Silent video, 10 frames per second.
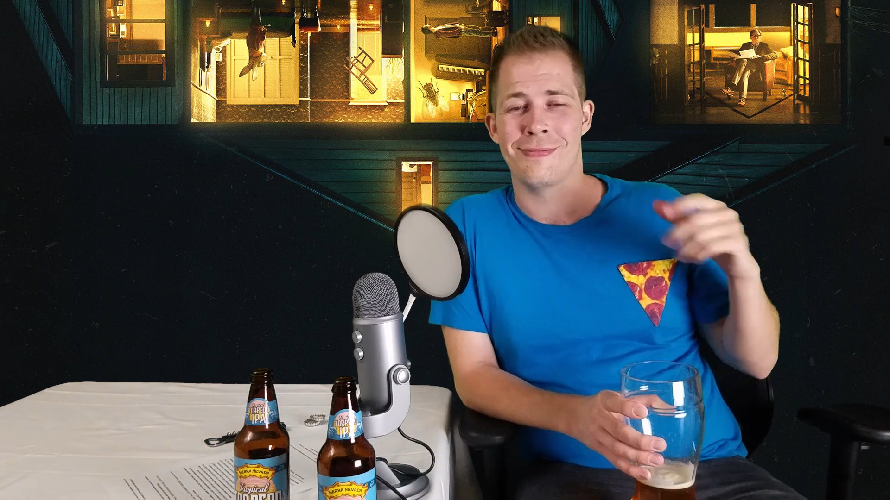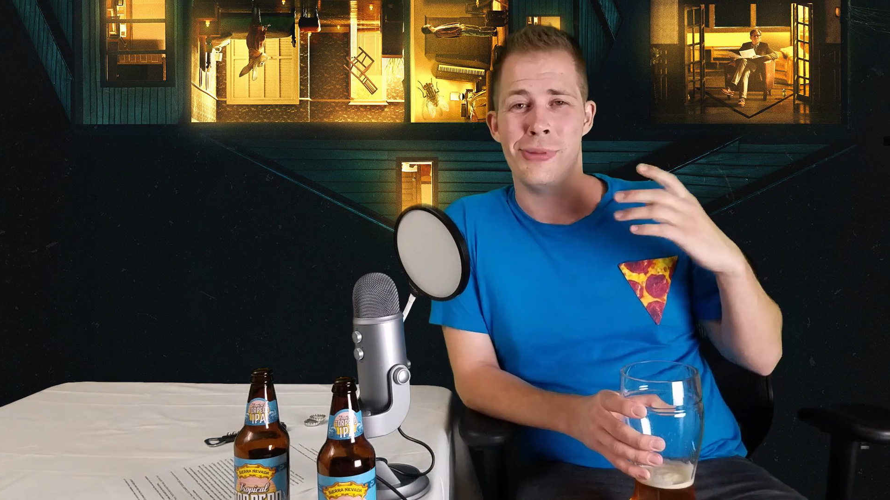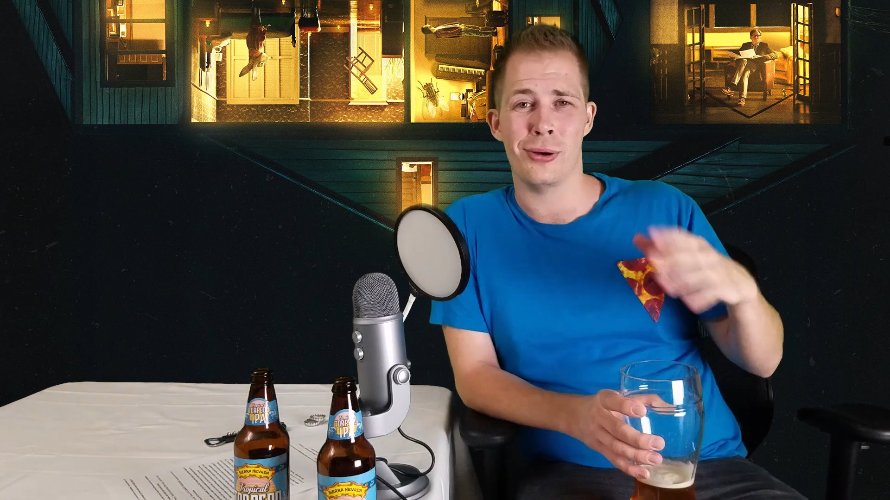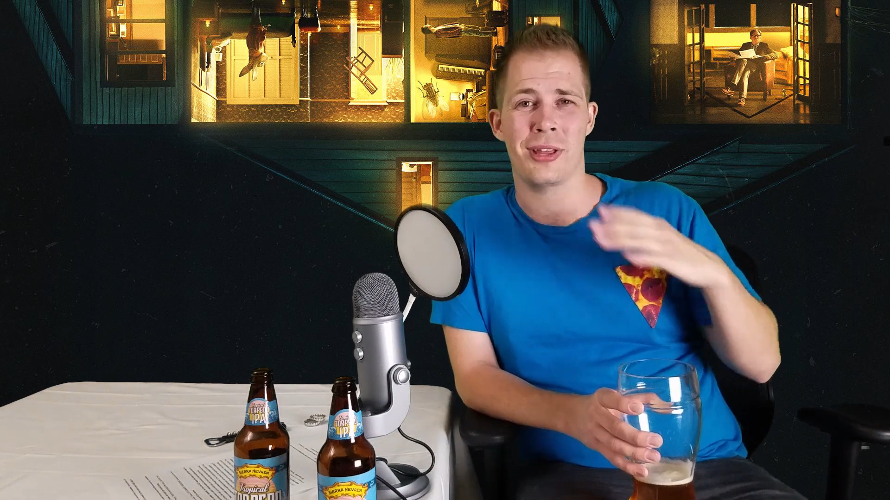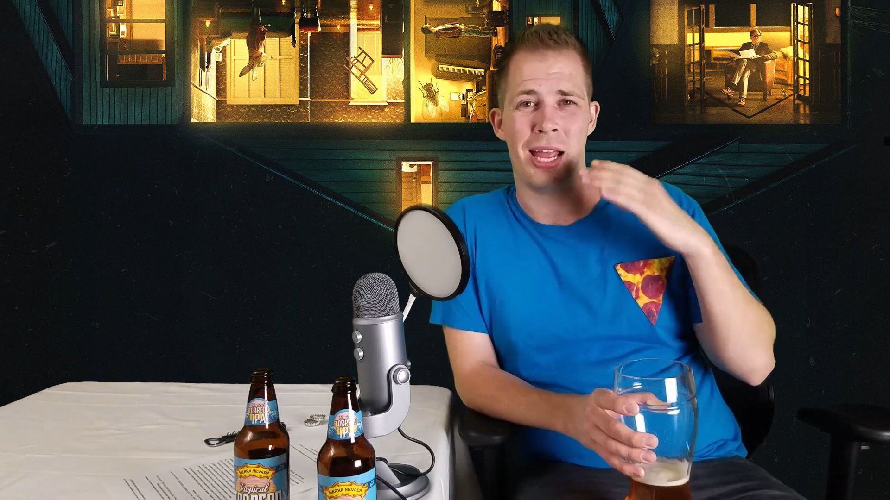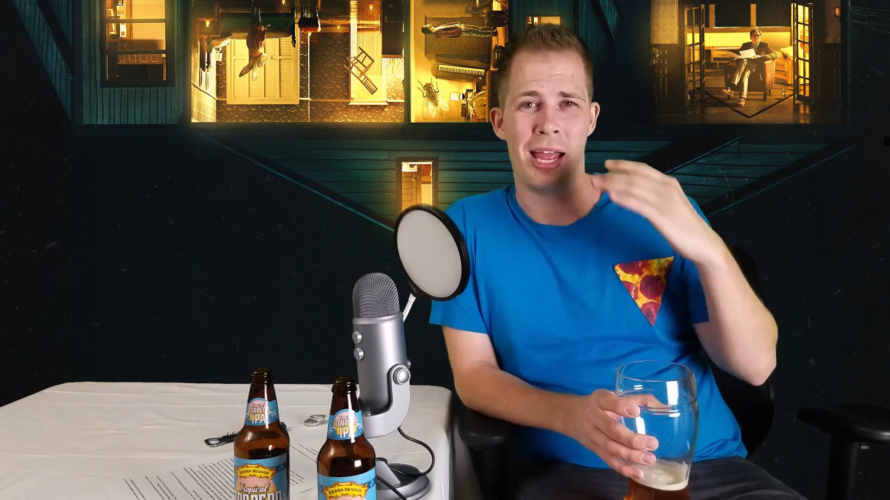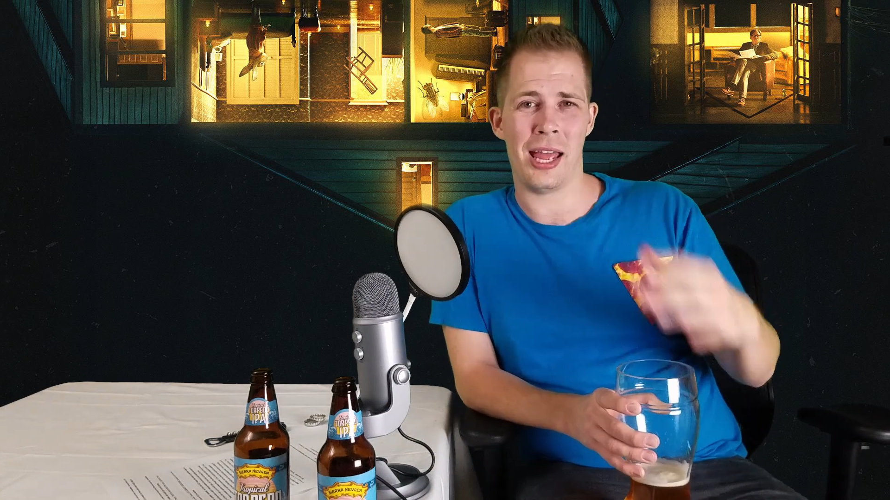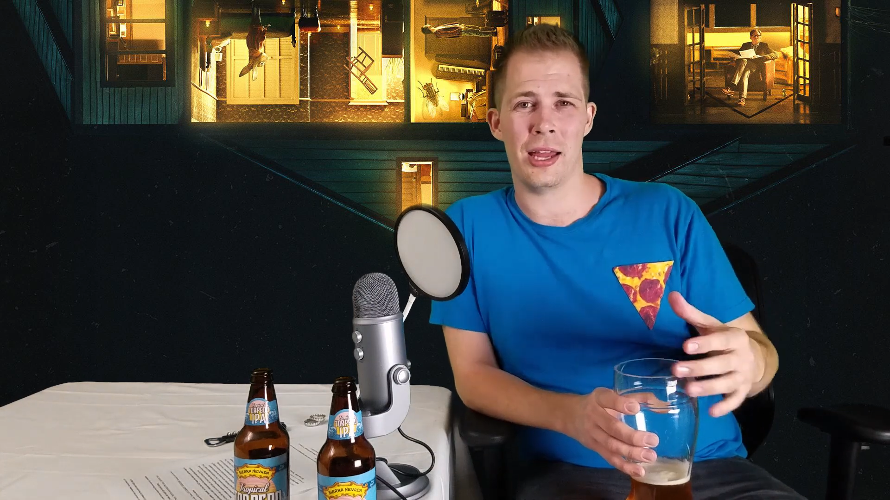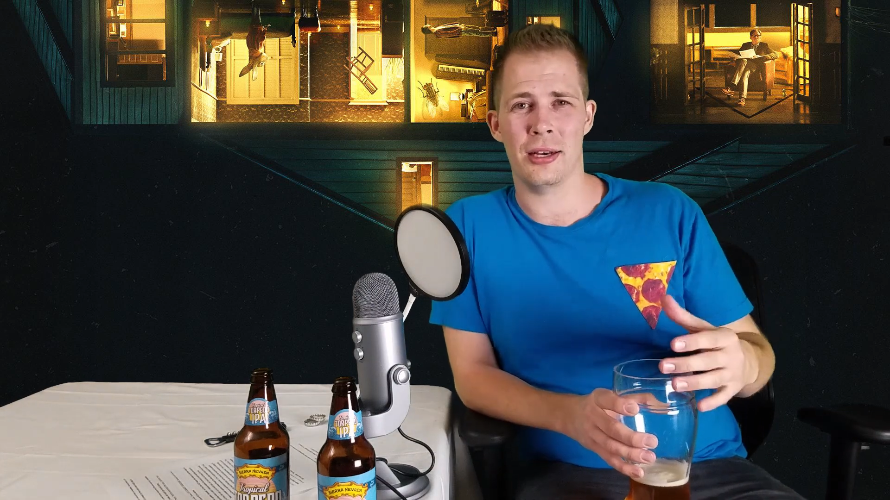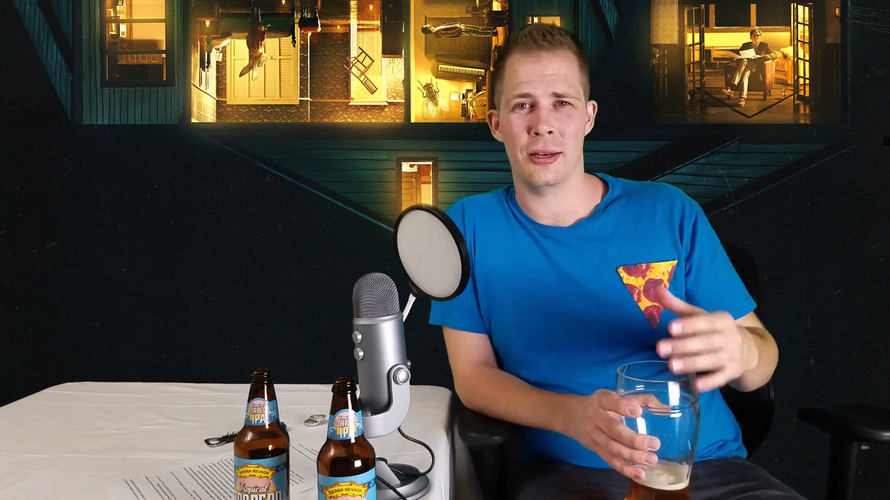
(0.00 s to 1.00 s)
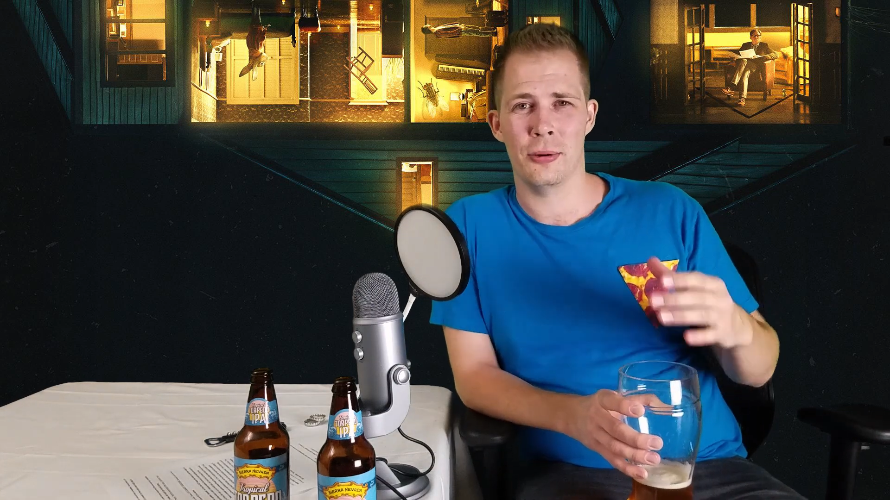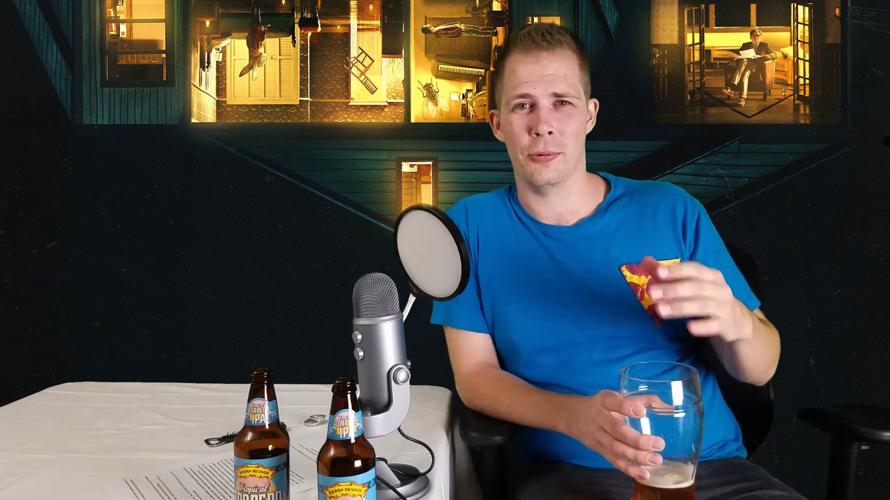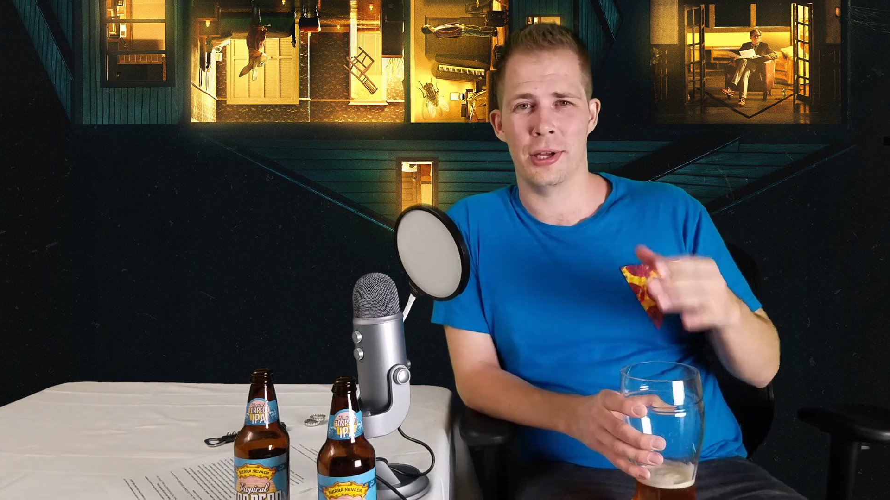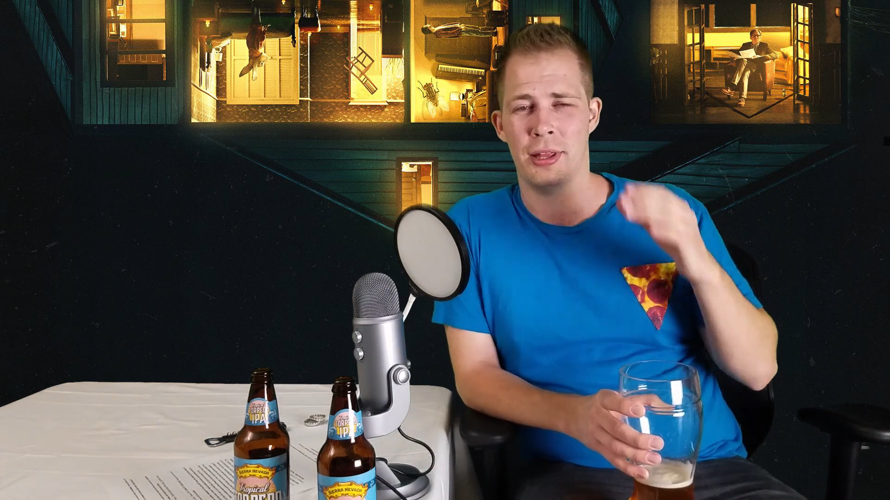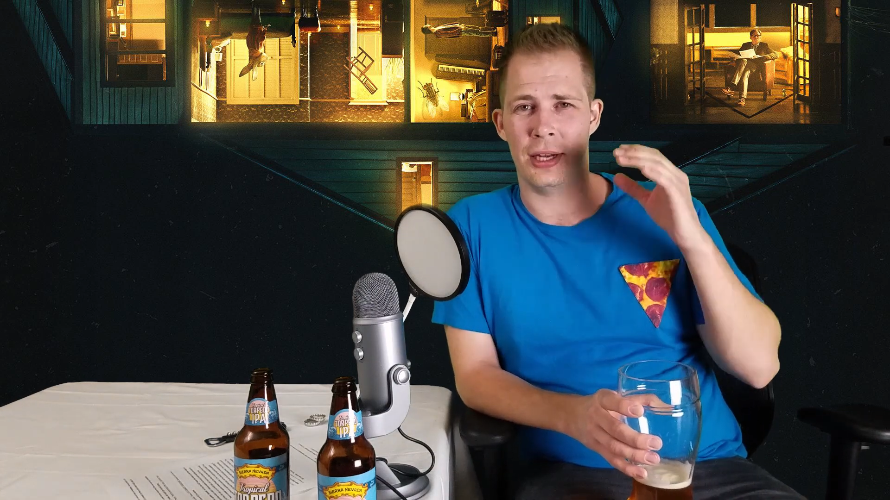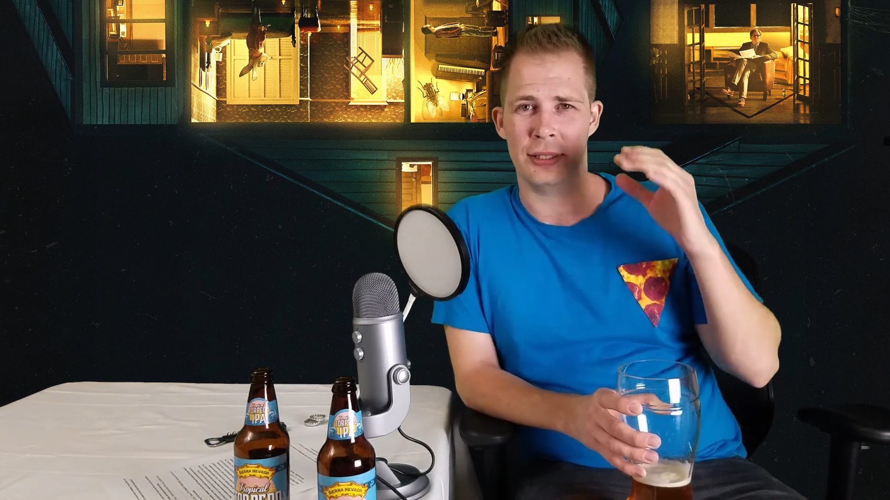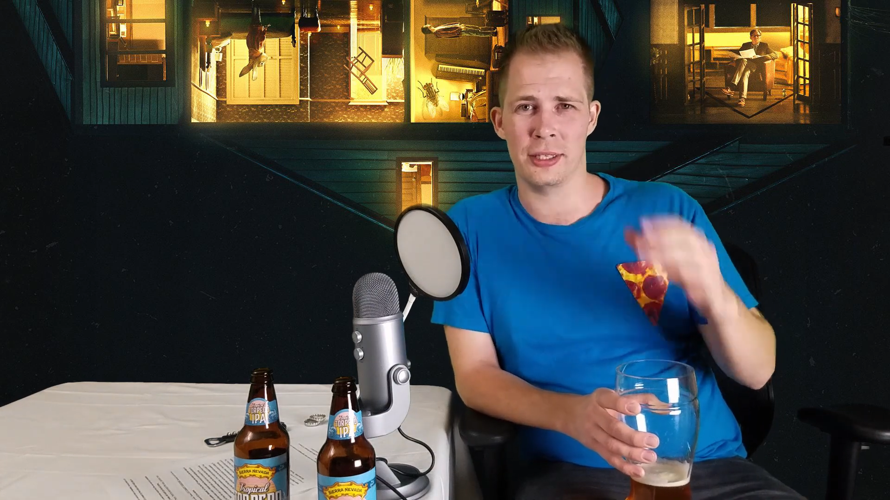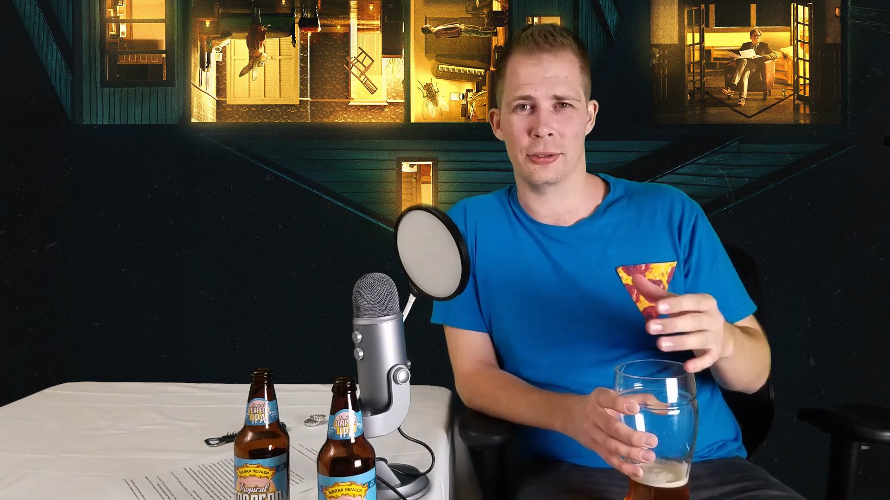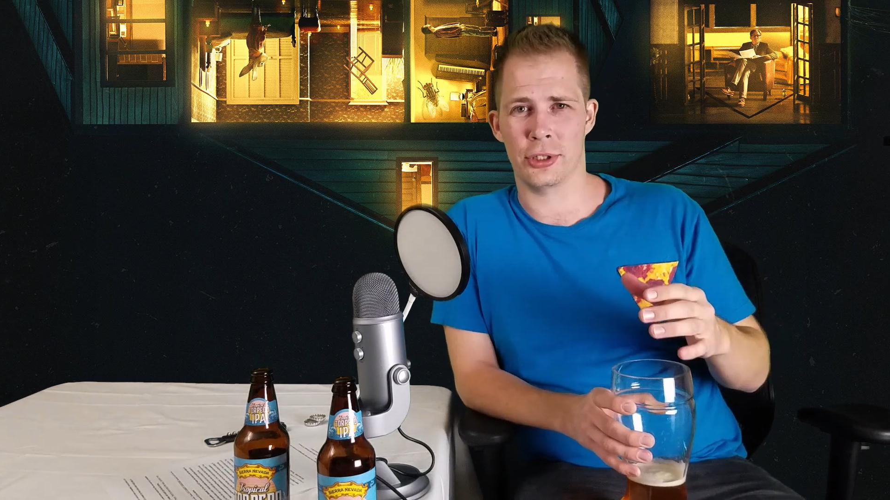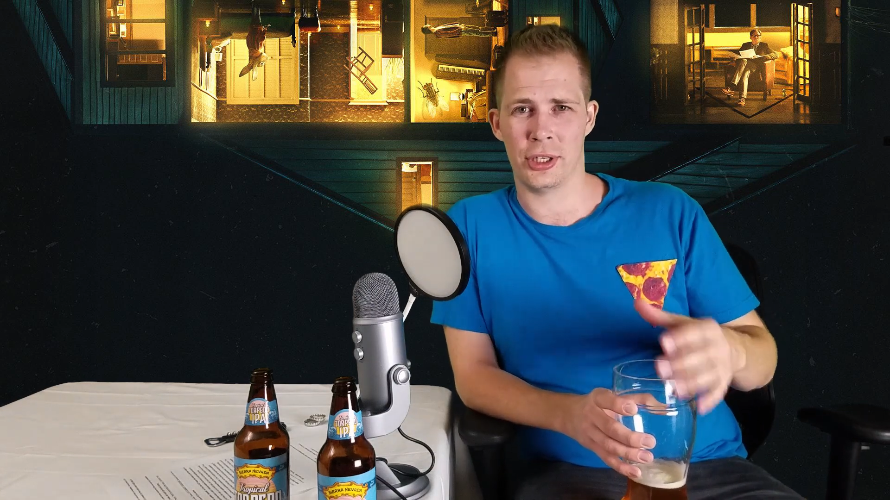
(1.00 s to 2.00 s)
Both end with a
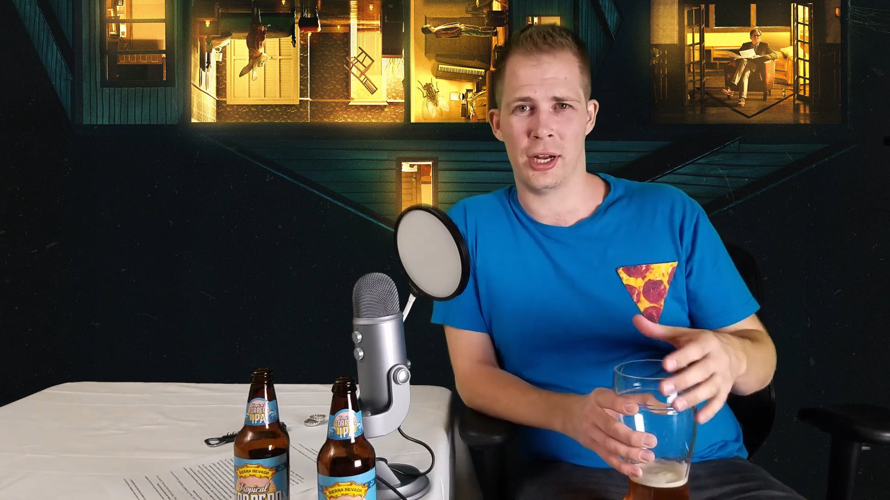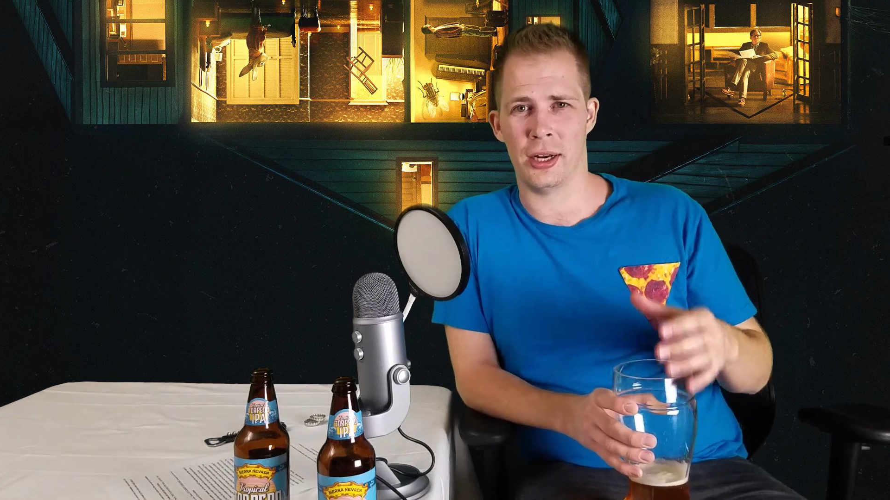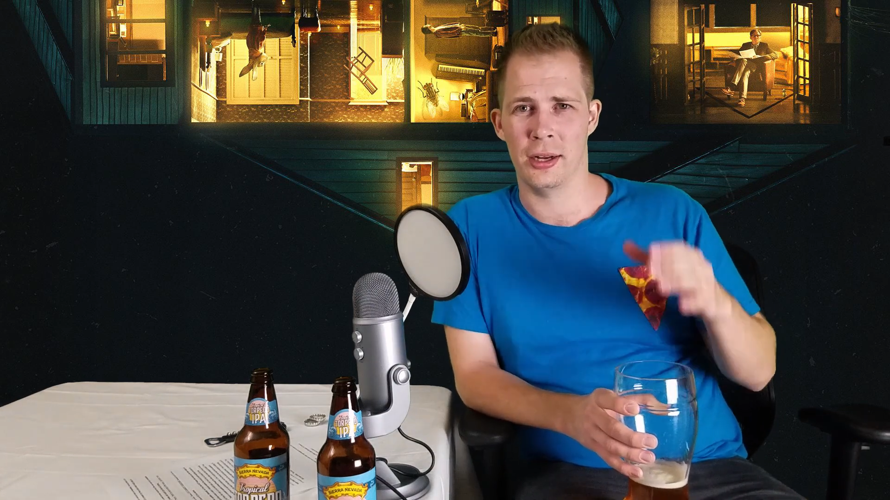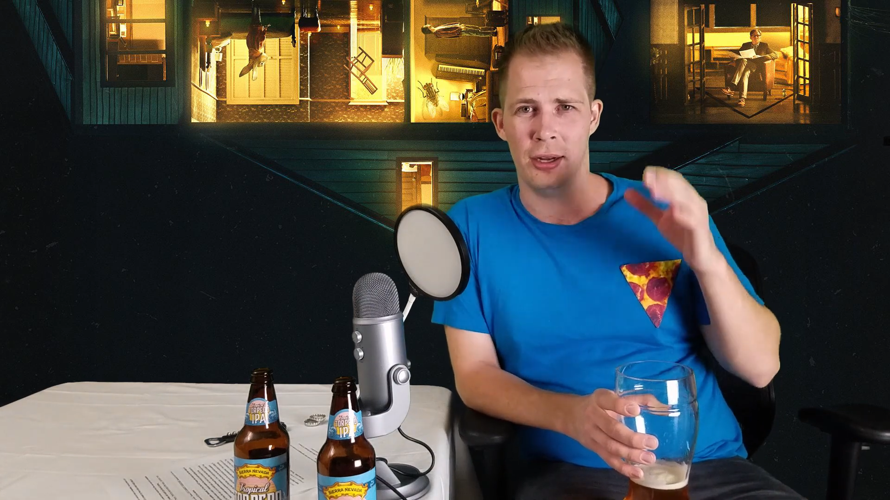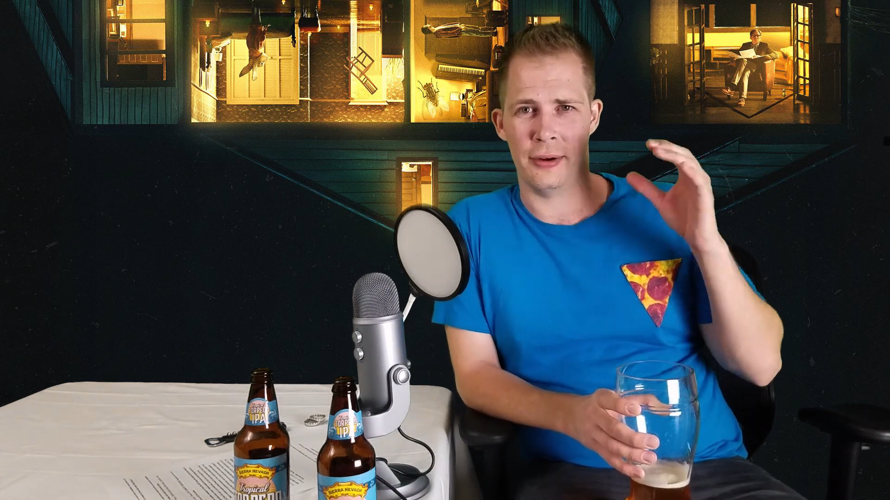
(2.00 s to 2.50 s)
single shot